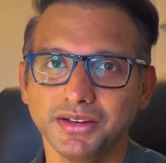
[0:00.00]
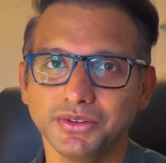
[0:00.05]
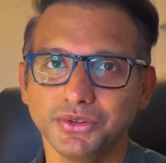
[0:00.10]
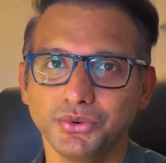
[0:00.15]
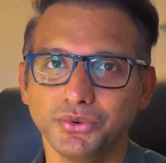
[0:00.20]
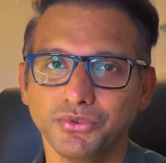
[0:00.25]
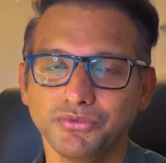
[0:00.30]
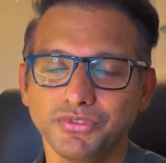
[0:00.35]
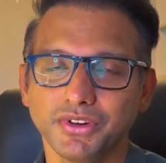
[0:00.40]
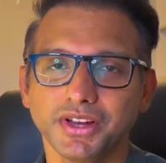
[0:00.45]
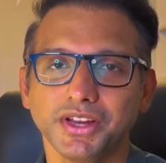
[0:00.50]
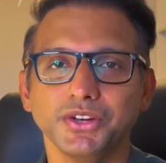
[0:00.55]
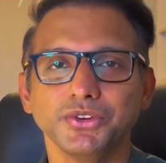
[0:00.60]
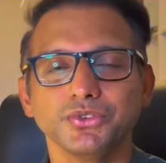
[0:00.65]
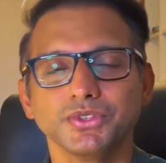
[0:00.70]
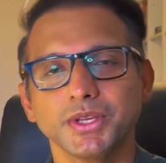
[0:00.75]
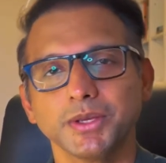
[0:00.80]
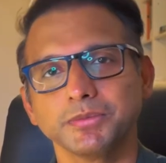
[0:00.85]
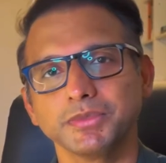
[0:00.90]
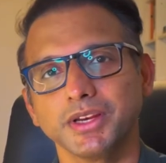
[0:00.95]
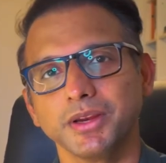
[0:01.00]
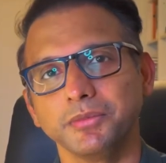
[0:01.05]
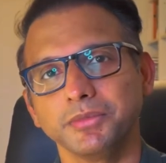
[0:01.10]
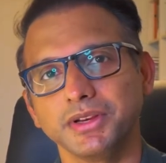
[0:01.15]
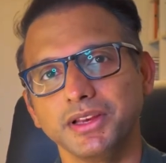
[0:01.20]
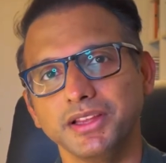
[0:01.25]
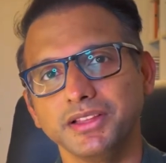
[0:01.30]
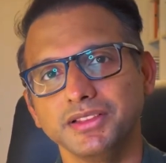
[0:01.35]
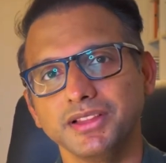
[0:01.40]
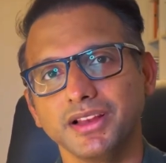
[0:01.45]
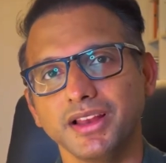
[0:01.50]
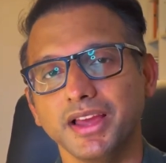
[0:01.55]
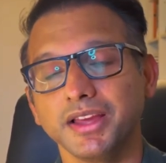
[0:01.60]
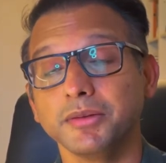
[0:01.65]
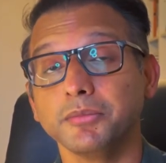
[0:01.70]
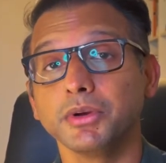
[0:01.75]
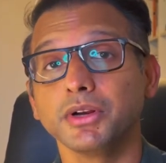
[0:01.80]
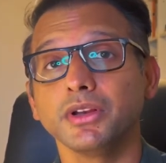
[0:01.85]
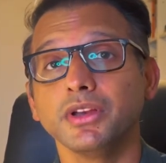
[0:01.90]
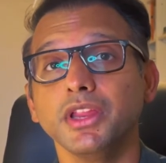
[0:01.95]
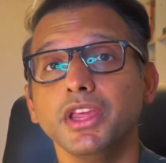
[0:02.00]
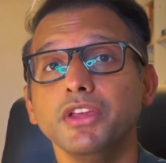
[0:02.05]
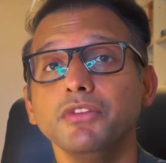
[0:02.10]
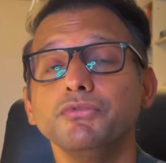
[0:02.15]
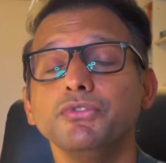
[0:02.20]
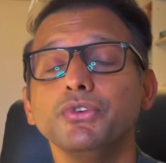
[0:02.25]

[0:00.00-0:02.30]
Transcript: don't forget to subscribe, click the like button. If you